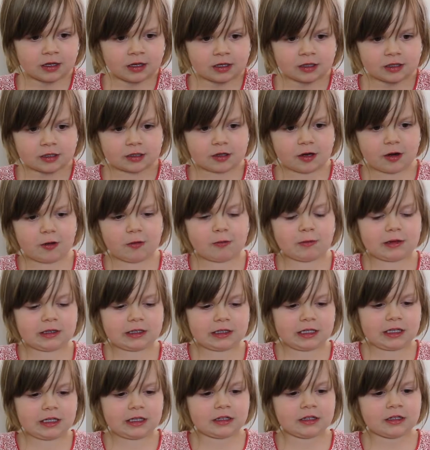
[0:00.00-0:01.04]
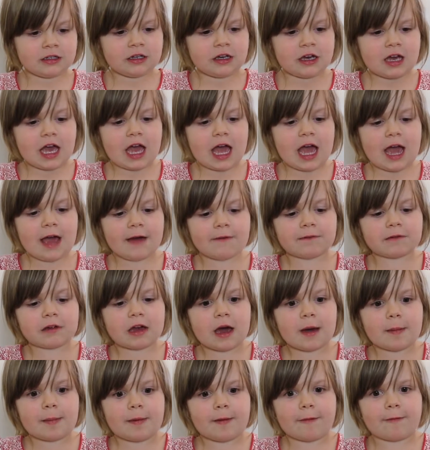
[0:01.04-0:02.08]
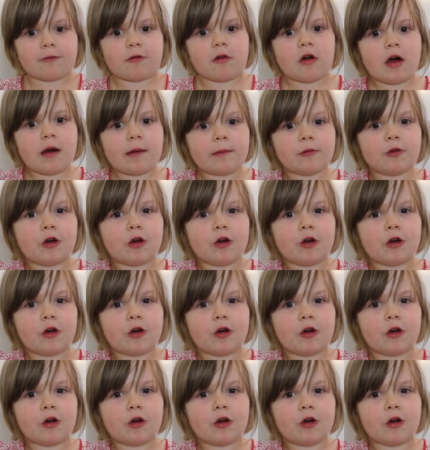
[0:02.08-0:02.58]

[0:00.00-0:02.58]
So we need half cup of warm